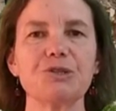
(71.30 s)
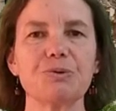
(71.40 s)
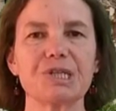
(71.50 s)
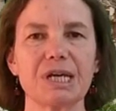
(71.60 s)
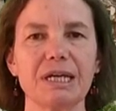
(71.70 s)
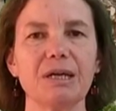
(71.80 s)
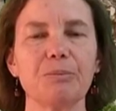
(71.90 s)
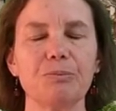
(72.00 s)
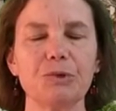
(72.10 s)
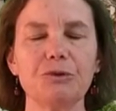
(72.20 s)
It was
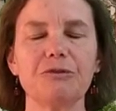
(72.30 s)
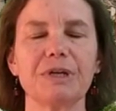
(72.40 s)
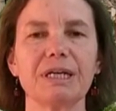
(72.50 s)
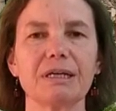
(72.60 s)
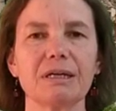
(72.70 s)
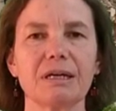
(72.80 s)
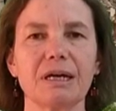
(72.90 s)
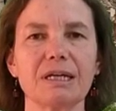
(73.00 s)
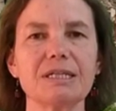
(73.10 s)
a moving